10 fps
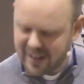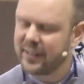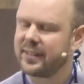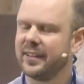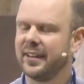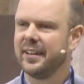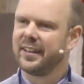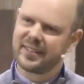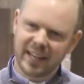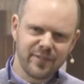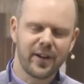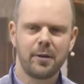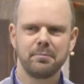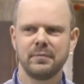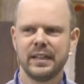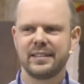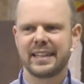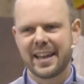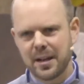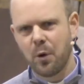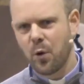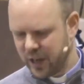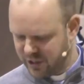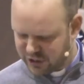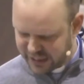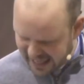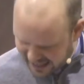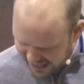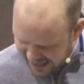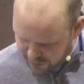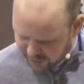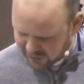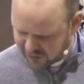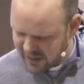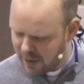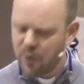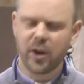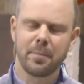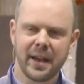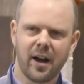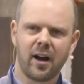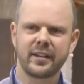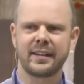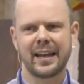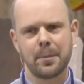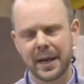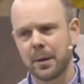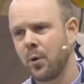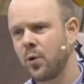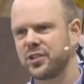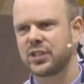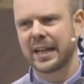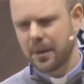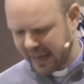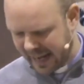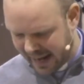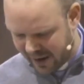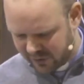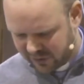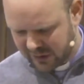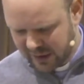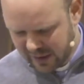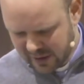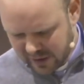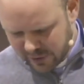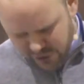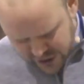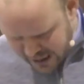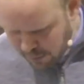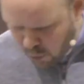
hard, save up to get the mortgage, to get the house, and then work a bit harder to get a bigger mortgage, to get a bigger house. 30 year